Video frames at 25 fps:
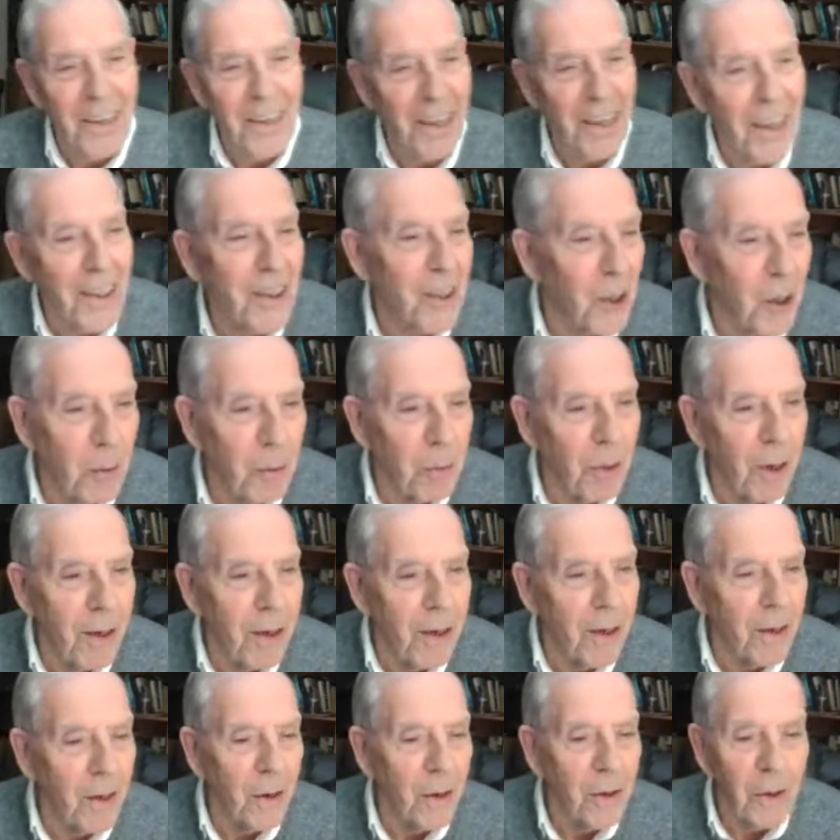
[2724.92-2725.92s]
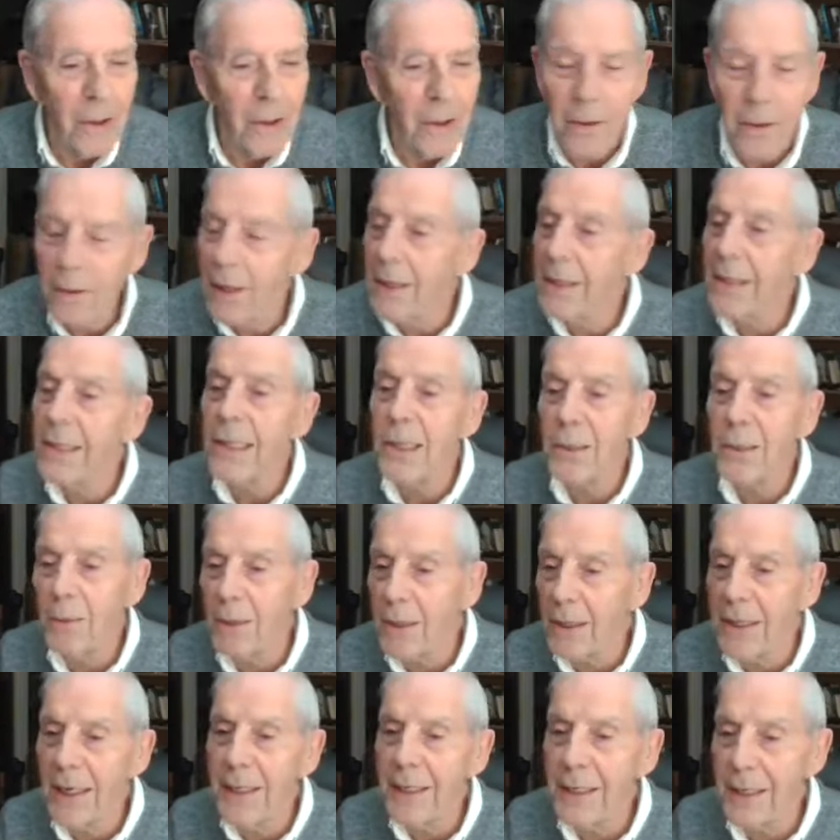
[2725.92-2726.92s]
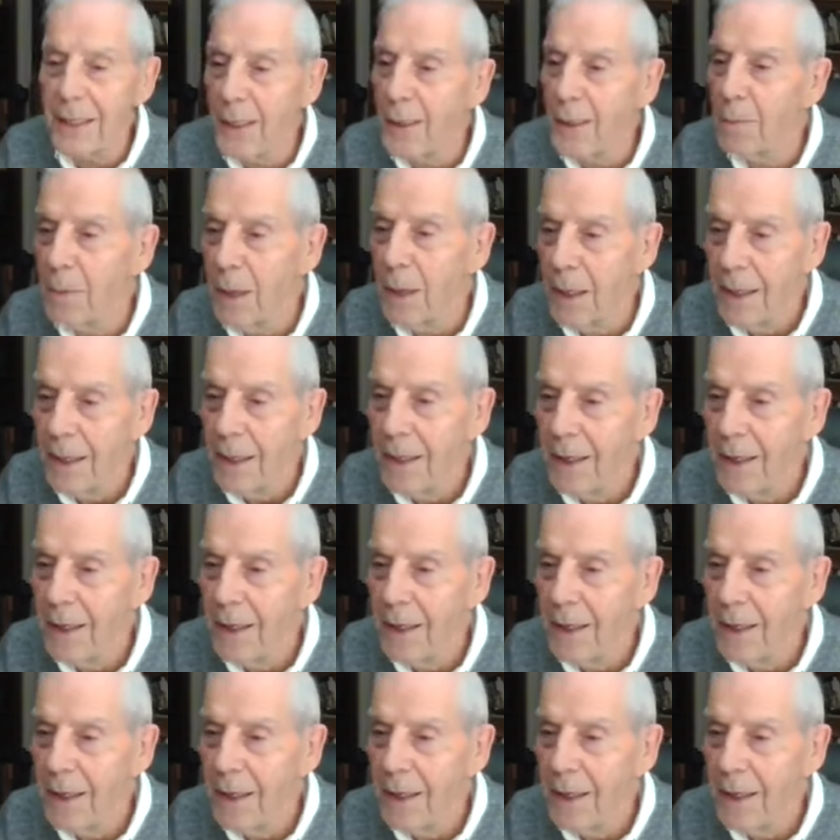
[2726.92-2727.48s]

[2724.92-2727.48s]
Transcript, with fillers: get them, who else will get them?